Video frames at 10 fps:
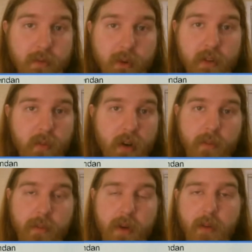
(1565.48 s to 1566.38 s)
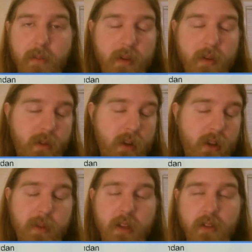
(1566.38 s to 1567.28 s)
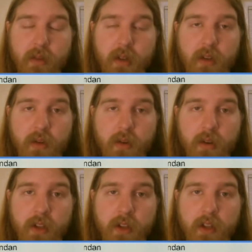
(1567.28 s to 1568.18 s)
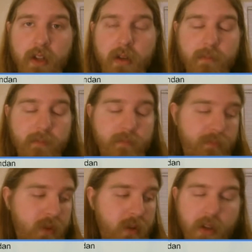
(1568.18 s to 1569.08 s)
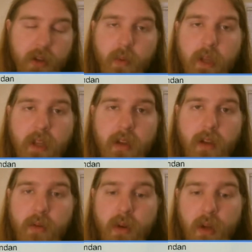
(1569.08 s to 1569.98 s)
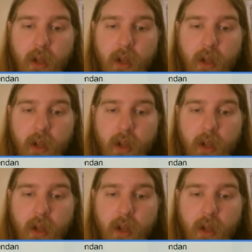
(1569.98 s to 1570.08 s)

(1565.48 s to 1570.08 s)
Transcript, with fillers: most of them on my on the P S three or on the on the Wii U.